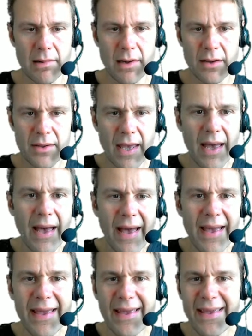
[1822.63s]

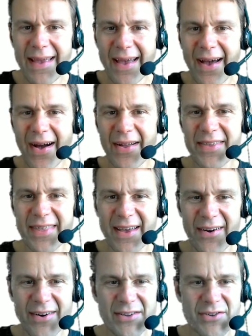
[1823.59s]
Okay, under the
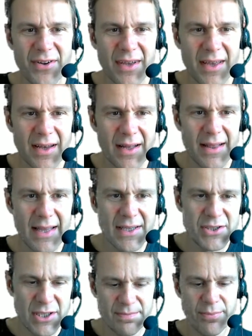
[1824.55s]
eye trigger,
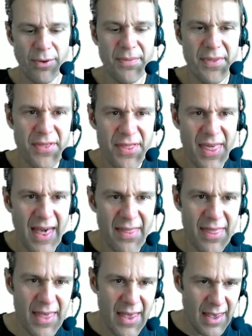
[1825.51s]
let's just pop
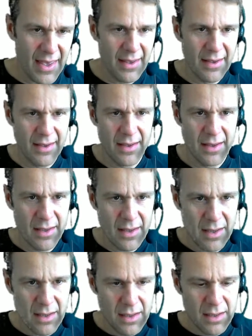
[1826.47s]
that there.
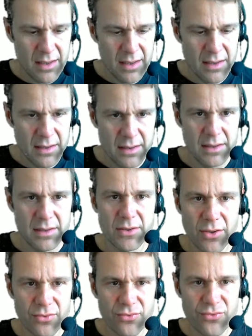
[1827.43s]
It's
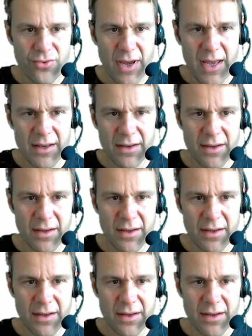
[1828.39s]
gone red. I don't know if